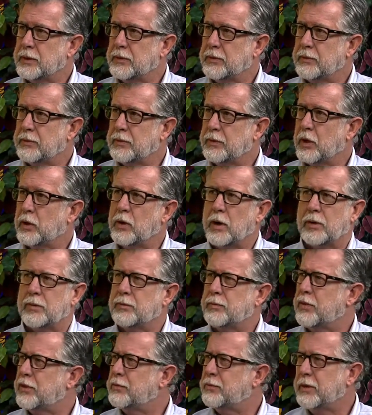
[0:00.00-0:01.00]
There are
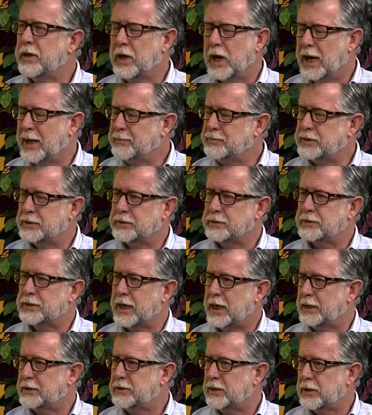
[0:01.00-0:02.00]
three options,
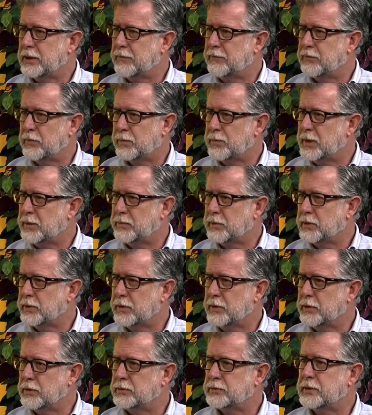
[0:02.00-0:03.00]
actually, for people to
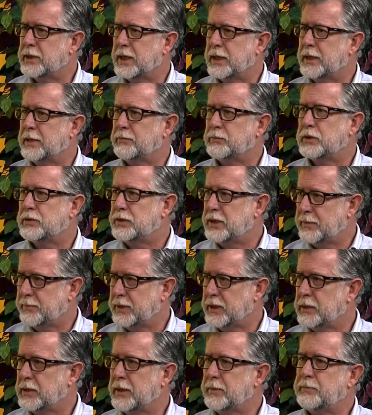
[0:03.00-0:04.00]
use. They
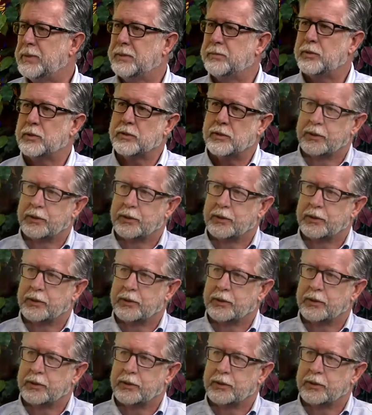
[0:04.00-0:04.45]
typically, people can